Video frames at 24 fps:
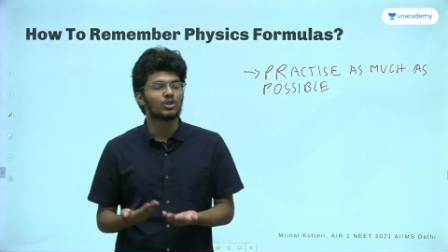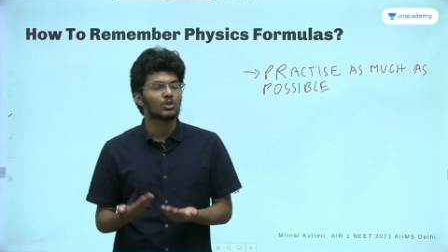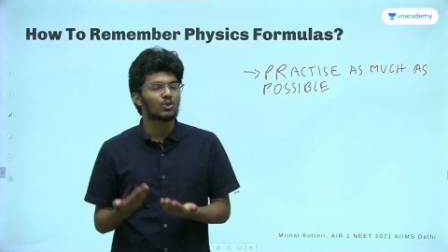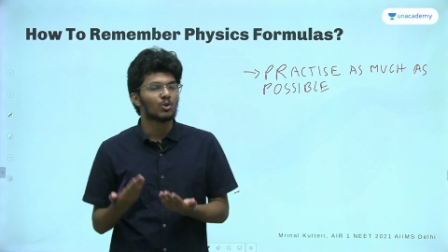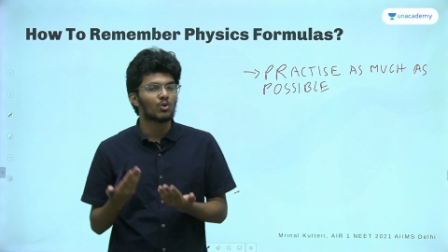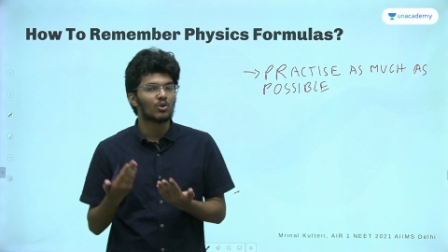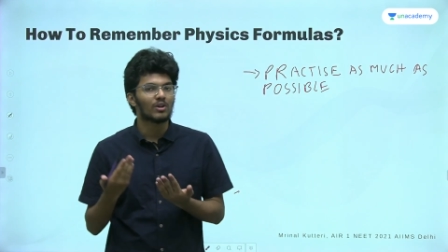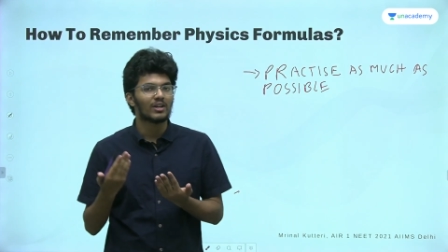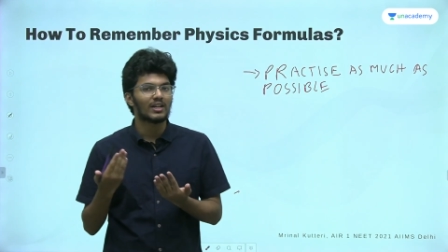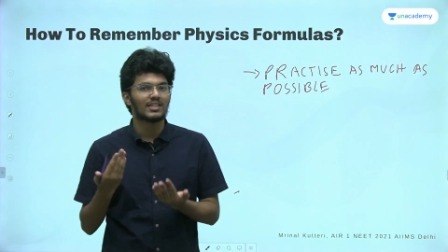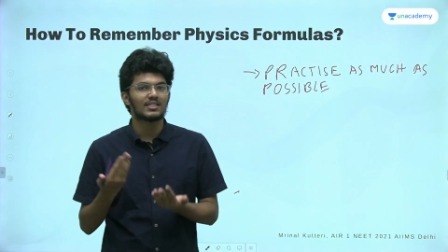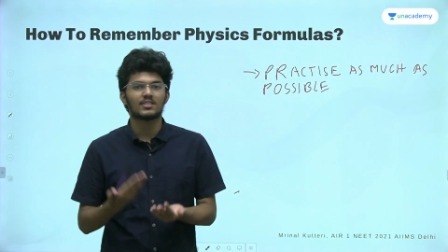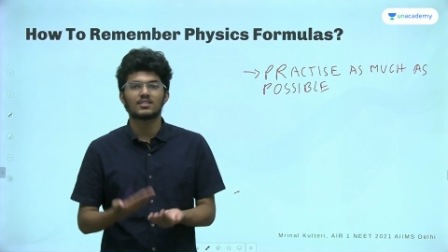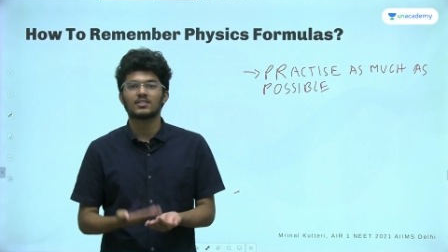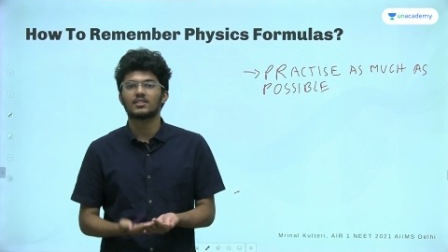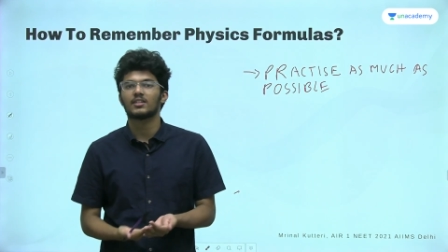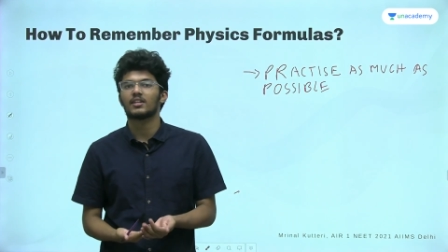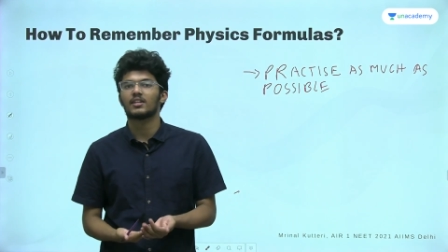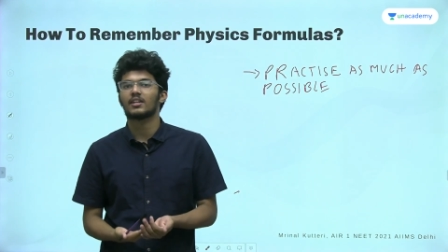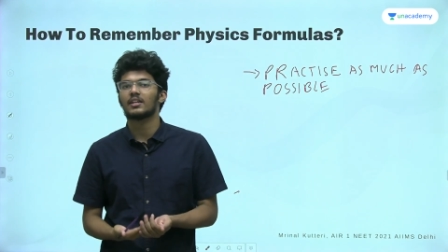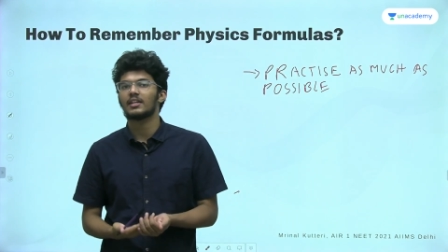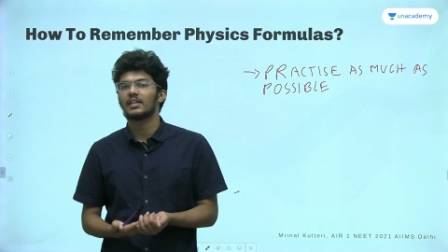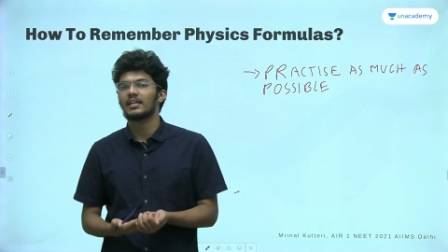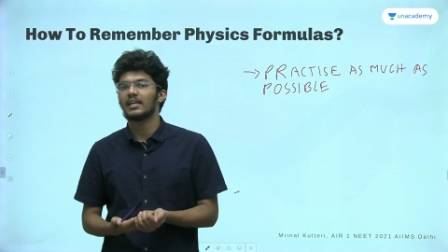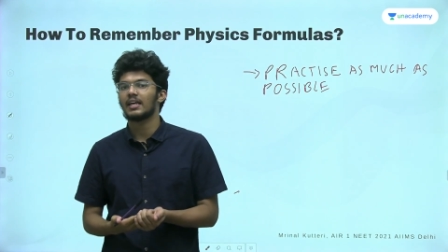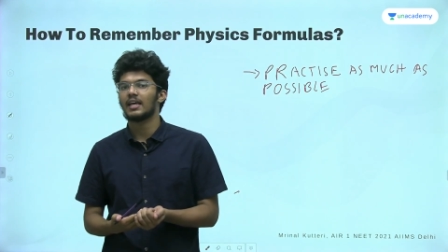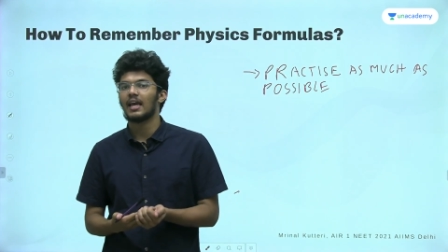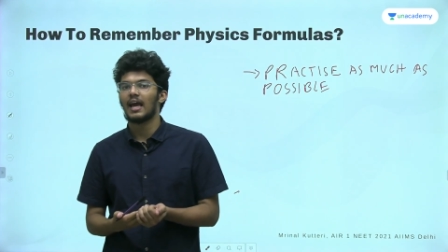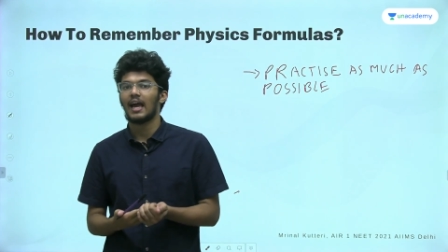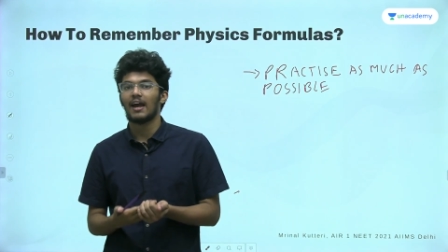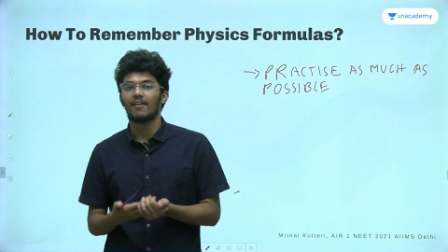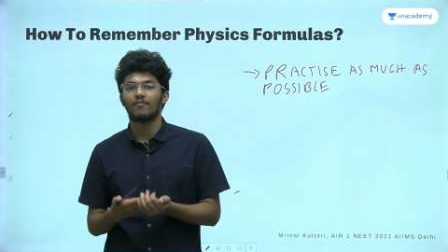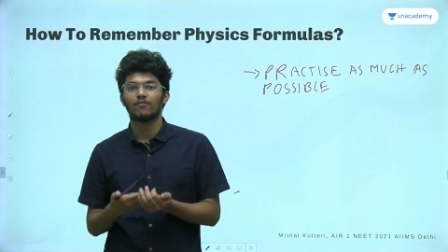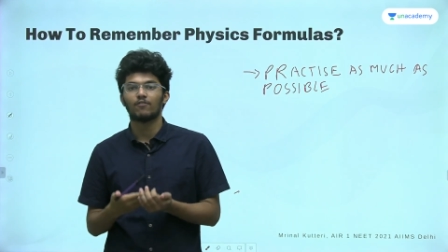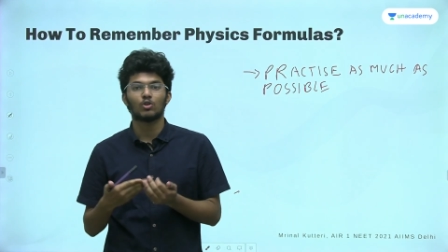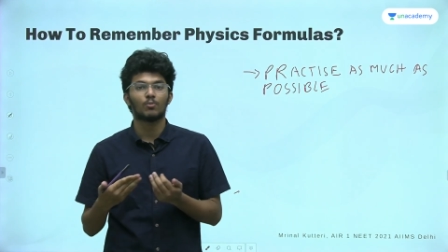You don't necessarily
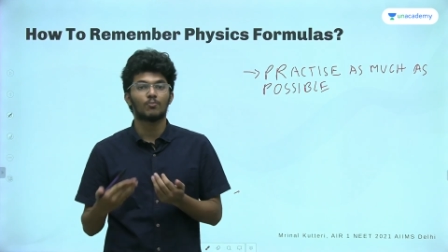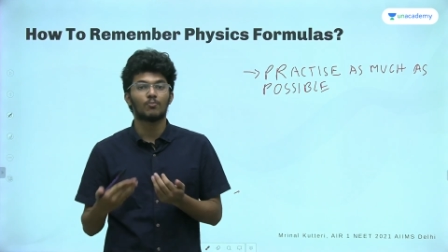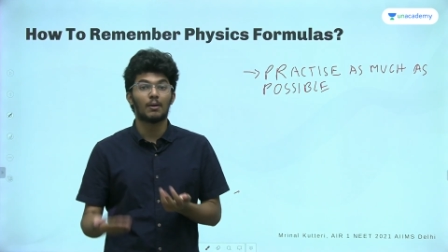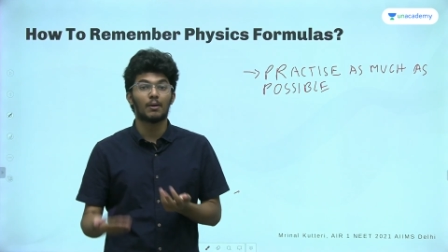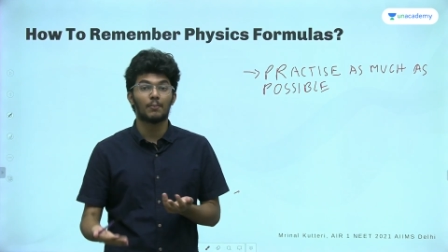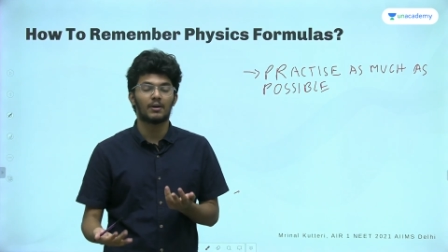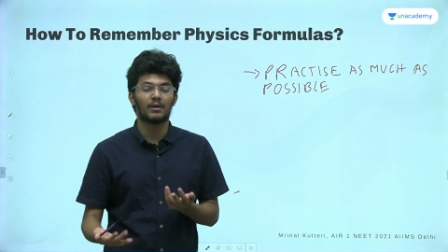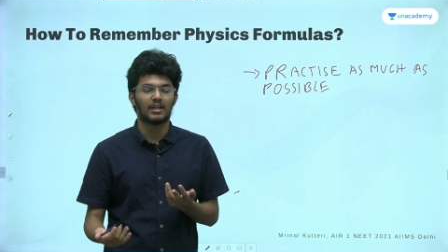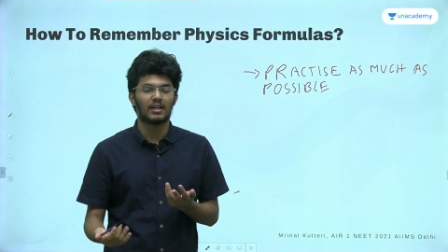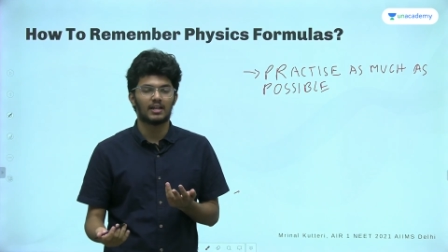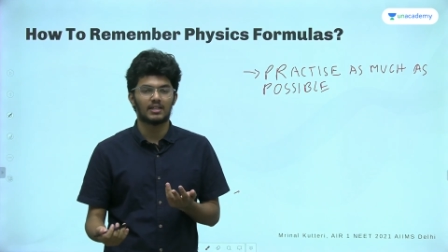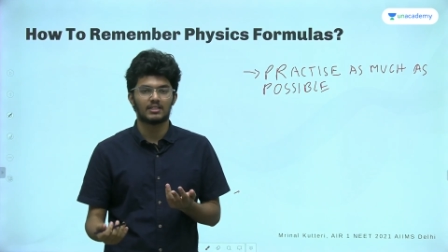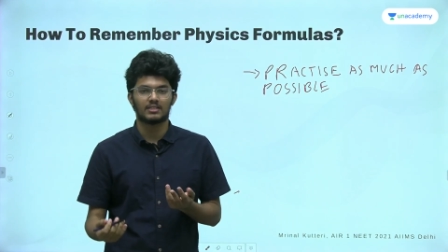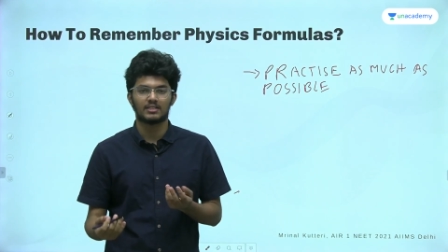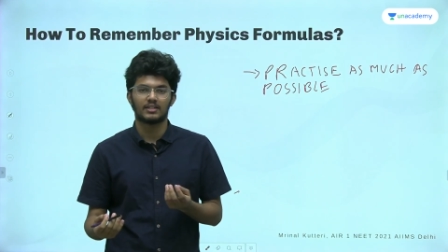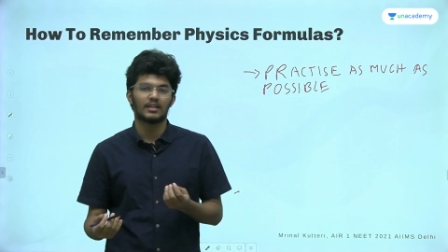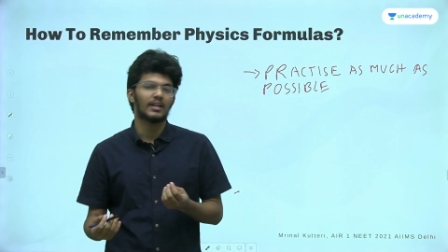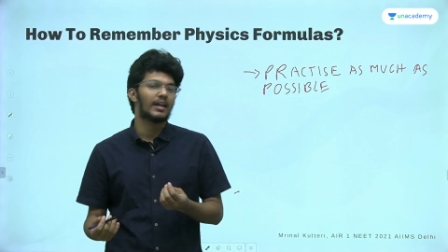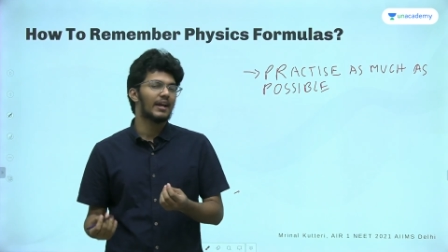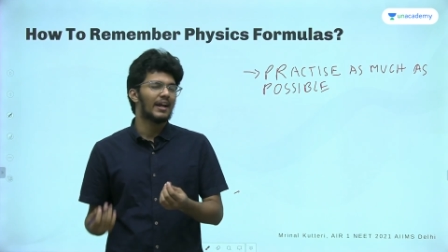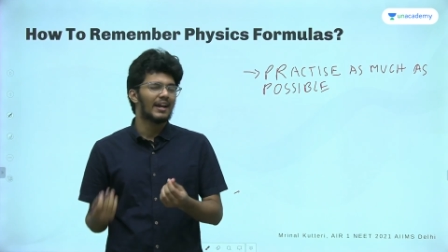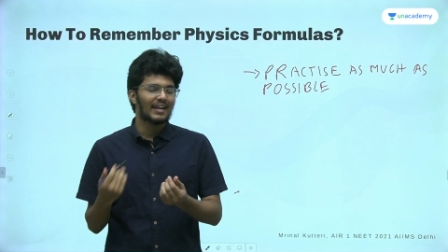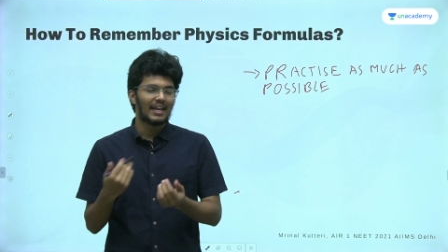have to memorize it.